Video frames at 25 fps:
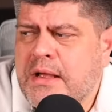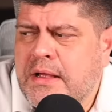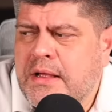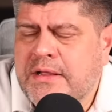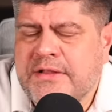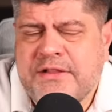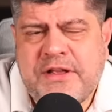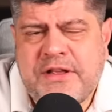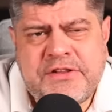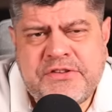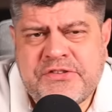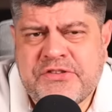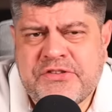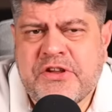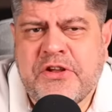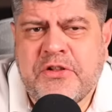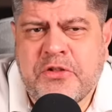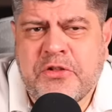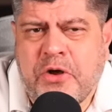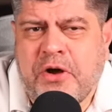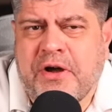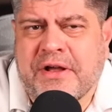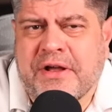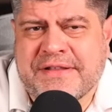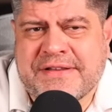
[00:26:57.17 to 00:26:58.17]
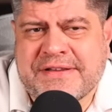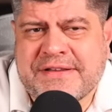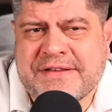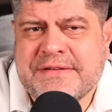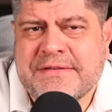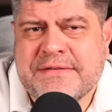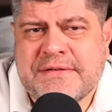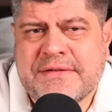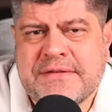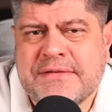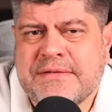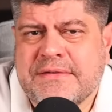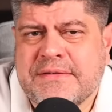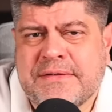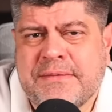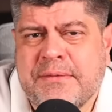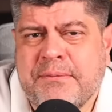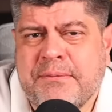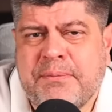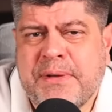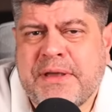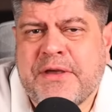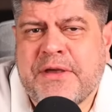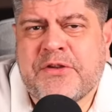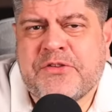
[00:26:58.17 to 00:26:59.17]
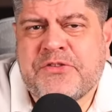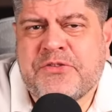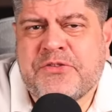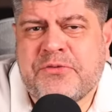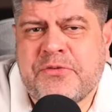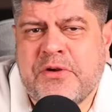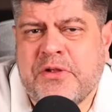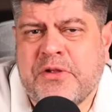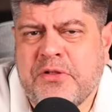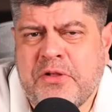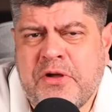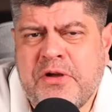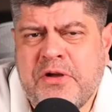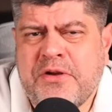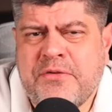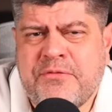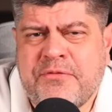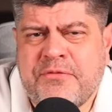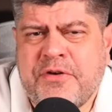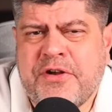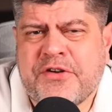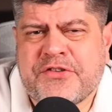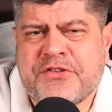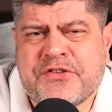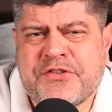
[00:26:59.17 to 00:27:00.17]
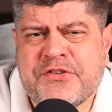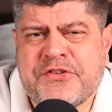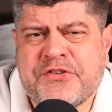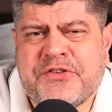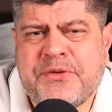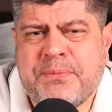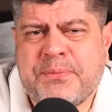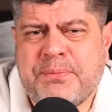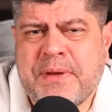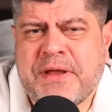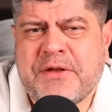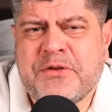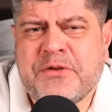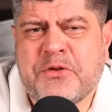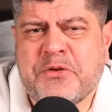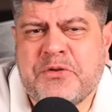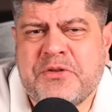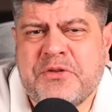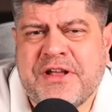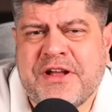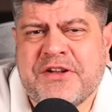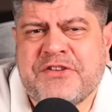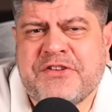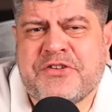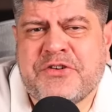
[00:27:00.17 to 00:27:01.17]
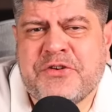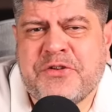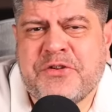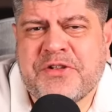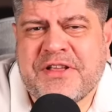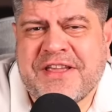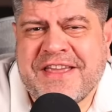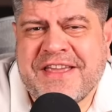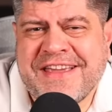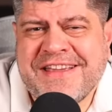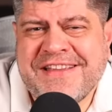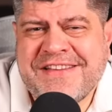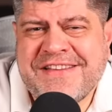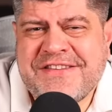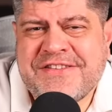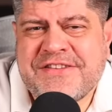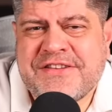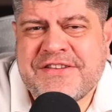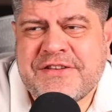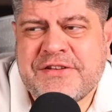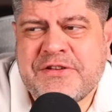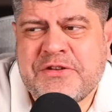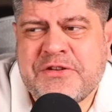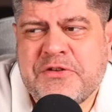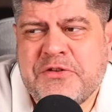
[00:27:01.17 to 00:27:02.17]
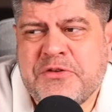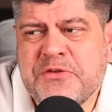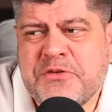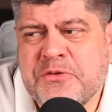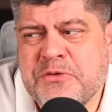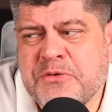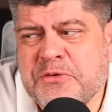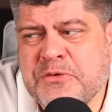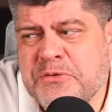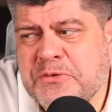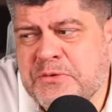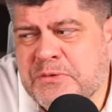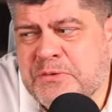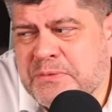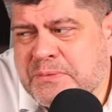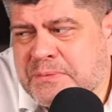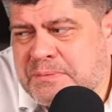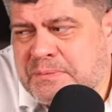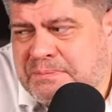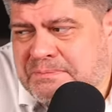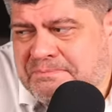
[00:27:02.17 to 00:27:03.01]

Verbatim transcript: that's a lot, because a lot of Russians depend on natural gas to